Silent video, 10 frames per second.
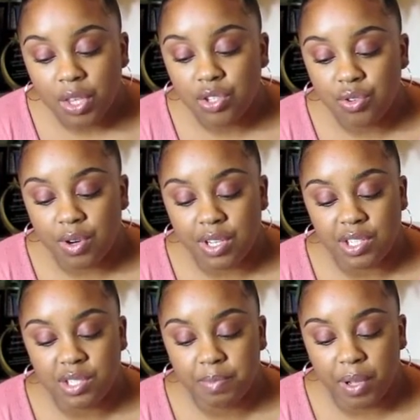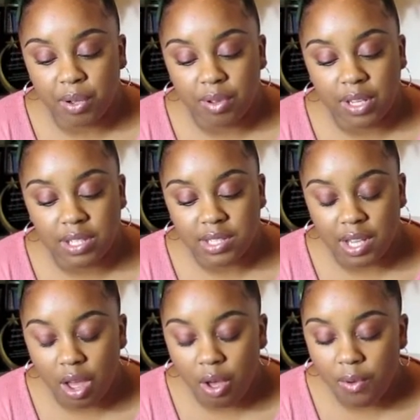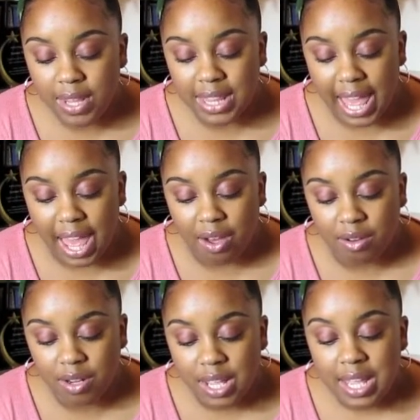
Jordan spoke slow and loud.